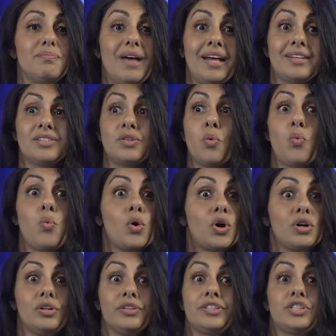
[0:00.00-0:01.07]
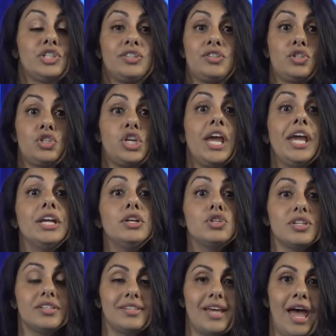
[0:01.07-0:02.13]
as the world just
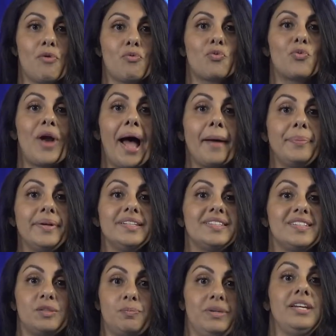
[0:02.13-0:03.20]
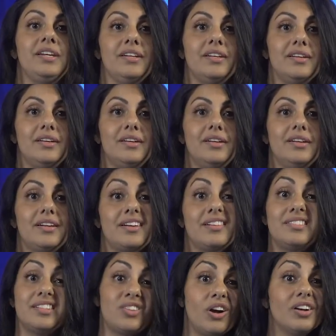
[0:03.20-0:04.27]
changes at rapid speed,
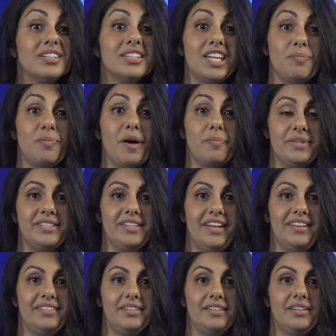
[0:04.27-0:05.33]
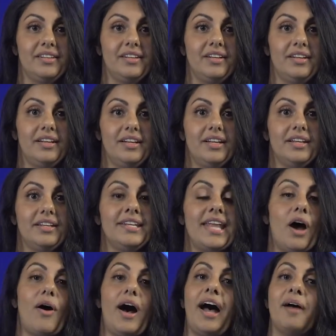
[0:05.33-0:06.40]
because it's hard to keep up, isn't it?
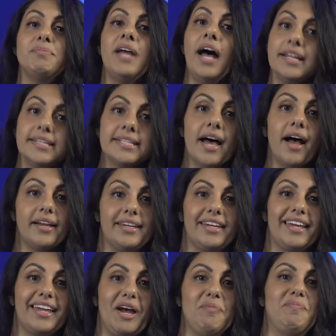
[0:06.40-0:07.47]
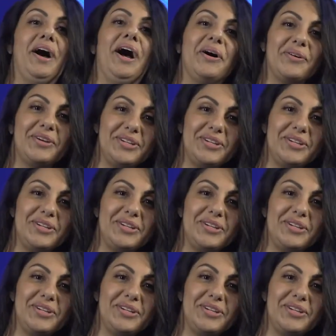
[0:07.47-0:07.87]
Now, I'm not talking about